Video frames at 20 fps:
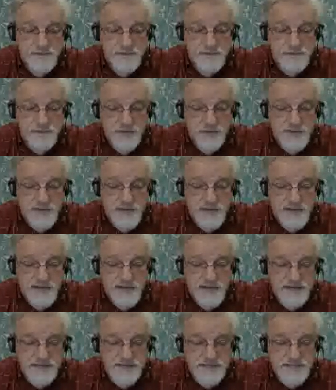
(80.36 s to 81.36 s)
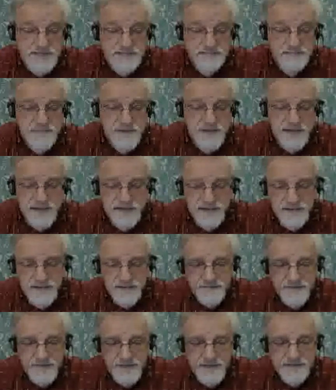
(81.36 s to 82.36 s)
do an ls, and
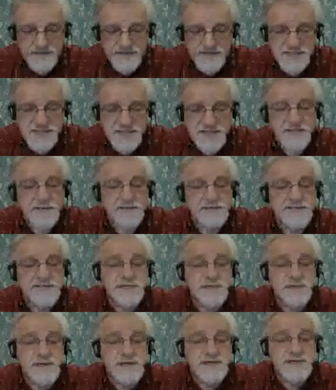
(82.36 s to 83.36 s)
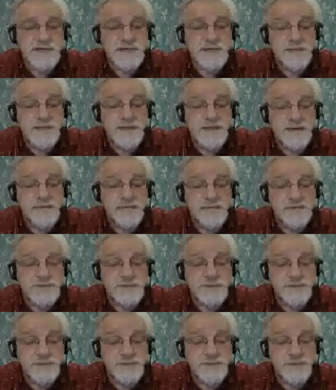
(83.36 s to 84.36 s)
I've got this here, so I should be able
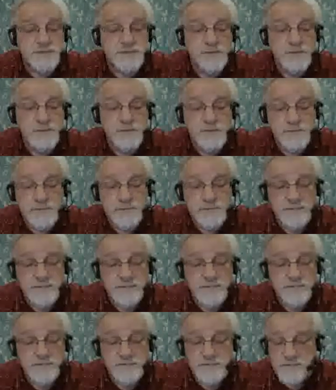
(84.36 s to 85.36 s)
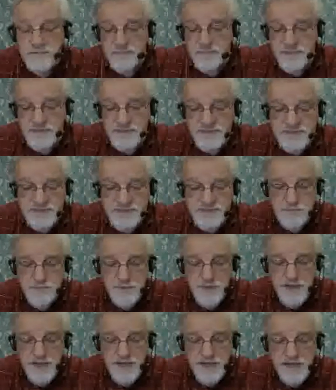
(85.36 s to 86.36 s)
to
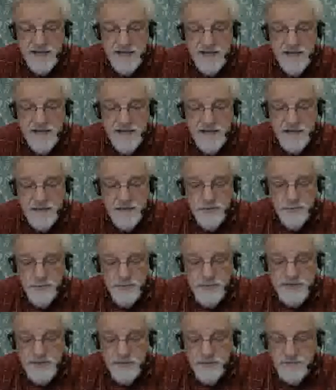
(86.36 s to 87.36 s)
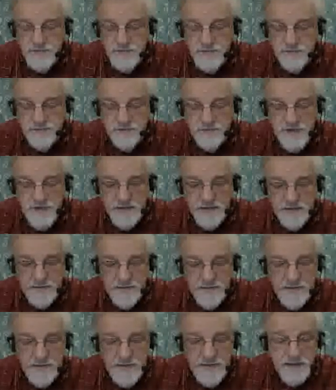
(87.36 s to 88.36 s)
display real new file
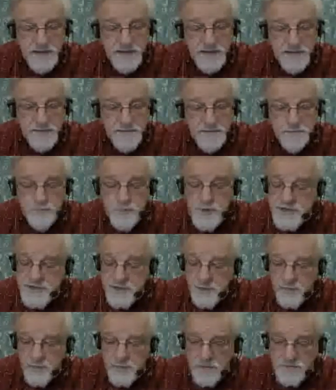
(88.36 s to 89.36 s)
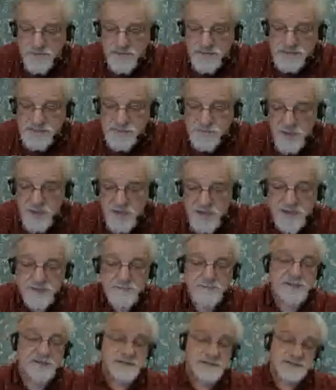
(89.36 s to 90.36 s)
but it won't display
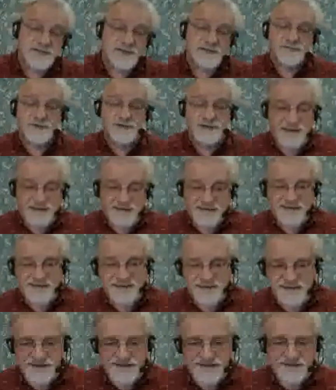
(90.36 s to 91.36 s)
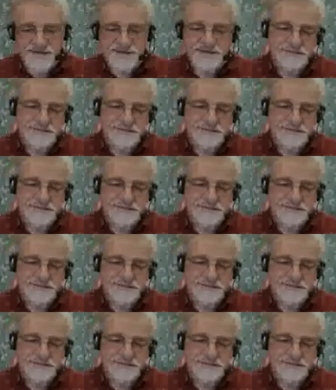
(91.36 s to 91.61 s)
because I've deleted the